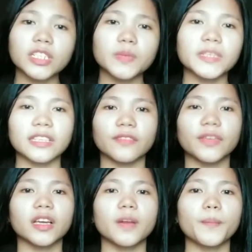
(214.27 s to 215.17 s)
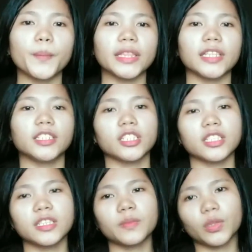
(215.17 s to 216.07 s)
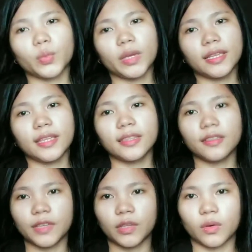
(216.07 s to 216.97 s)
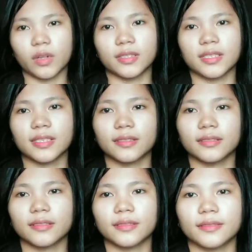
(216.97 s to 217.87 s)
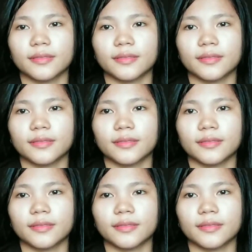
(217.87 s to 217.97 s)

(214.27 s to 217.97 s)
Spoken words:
interspecific competitions between individuals.